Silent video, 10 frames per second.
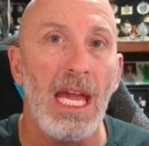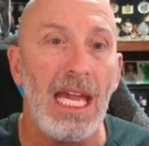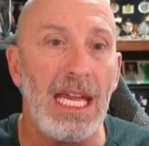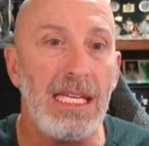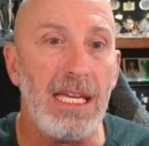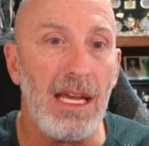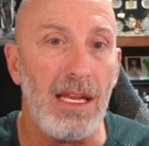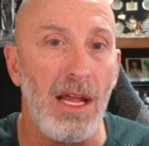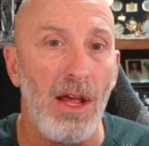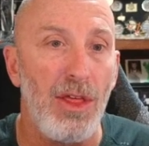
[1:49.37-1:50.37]
he
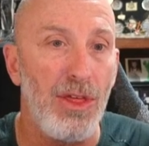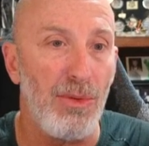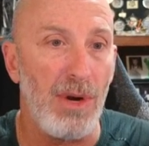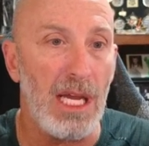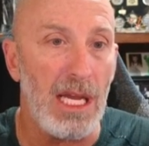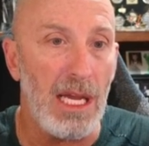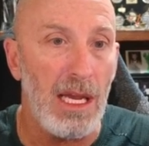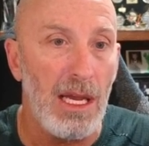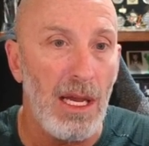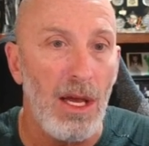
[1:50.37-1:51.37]
did 3
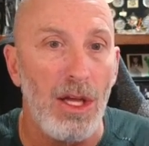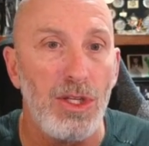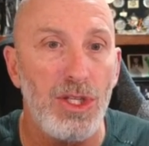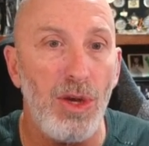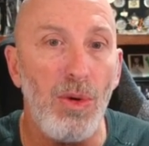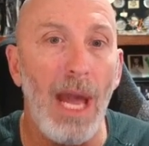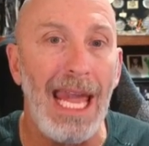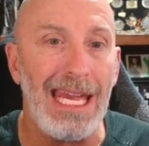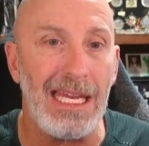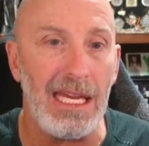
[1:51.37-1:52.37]

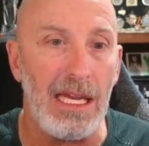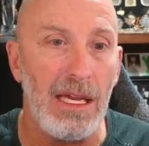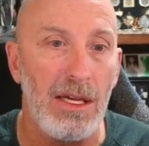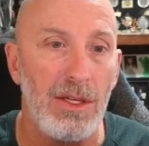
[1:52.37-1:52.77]
280